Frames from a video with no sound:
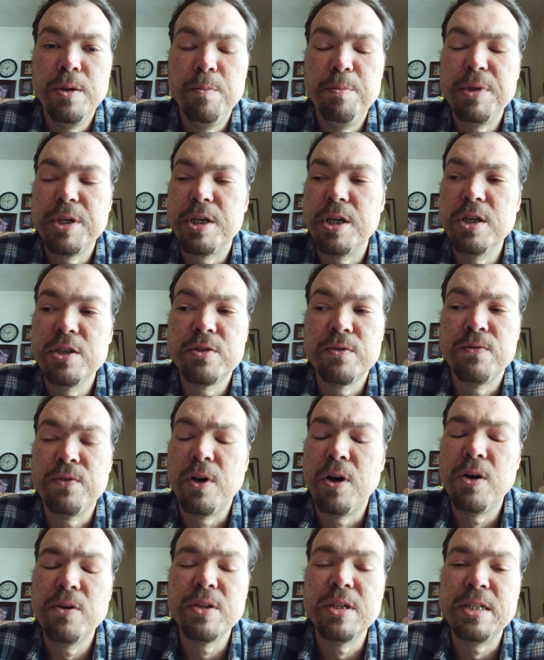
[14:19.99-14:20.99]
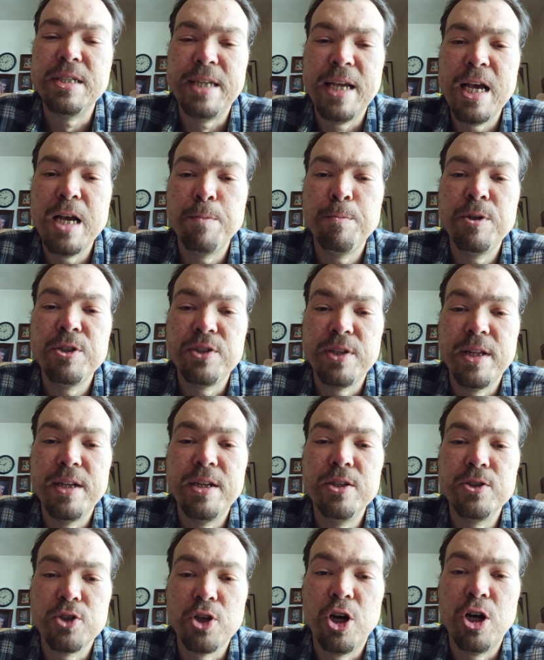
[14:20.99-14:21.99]
because of all the damage that
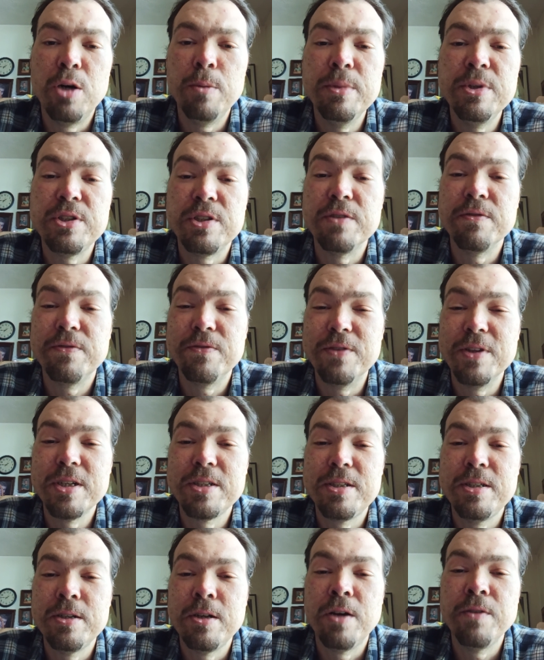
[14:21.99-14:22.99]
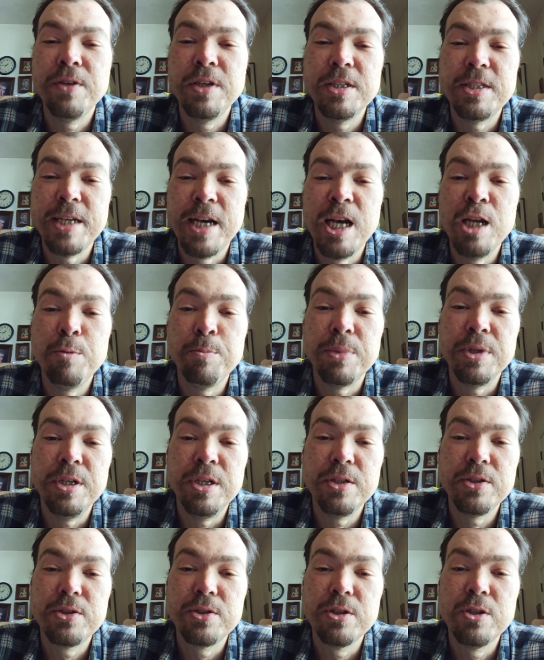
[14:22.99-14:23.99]
his armies inflicted on the Italian
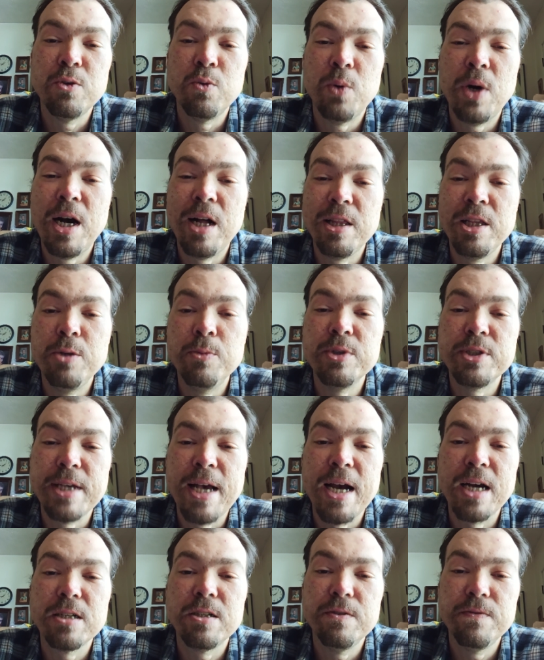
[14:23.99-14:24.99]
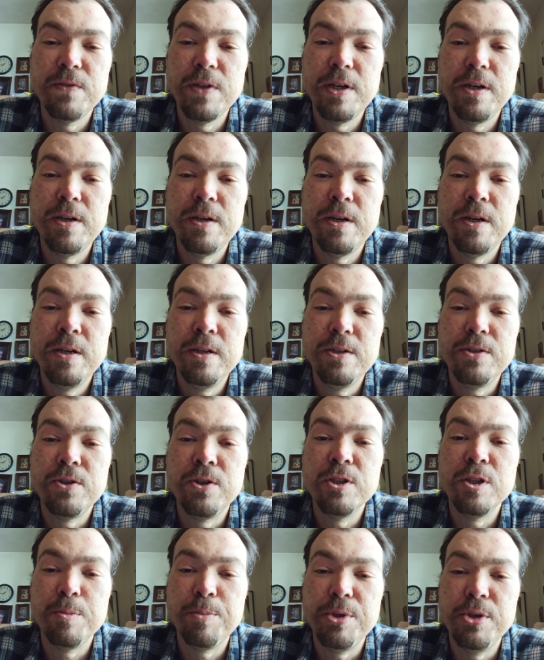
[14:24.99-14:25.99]
peninsula while he was active there
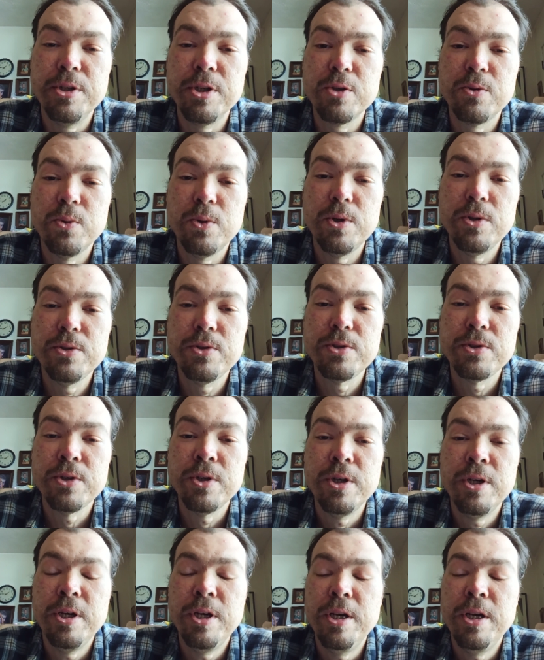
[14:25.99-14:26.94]
during the Punic Wars,